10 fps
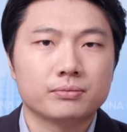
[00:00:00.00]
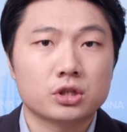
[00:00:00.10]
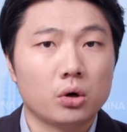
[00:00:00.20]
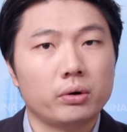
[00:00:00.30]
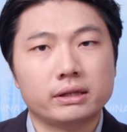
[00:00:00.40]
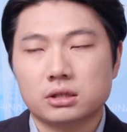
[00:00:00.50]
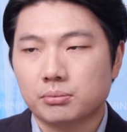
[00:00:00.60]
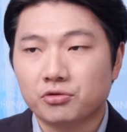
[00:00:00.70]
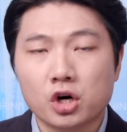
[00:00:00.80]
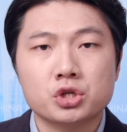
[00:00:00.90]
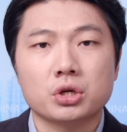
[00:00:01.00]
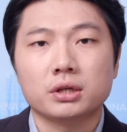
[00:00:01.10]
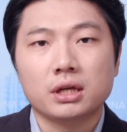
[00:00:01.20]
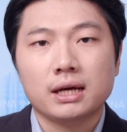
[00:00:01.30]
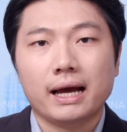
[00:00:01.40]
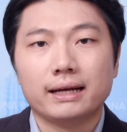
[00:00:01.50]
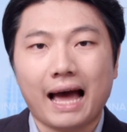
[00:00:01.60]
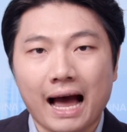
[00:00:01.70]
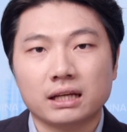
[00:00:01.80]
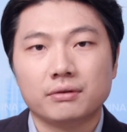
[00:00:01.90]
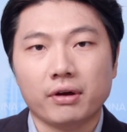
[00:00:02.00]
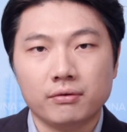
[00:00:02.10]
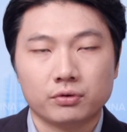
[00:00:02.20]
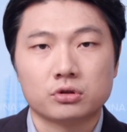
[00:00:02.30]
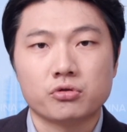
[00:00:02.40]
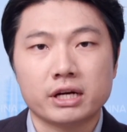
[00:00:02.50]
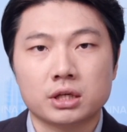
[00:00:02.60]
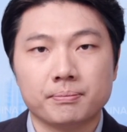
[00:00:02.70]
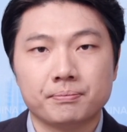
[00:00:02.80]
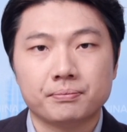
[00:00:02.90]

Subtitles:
So it's subversion and active infiltration.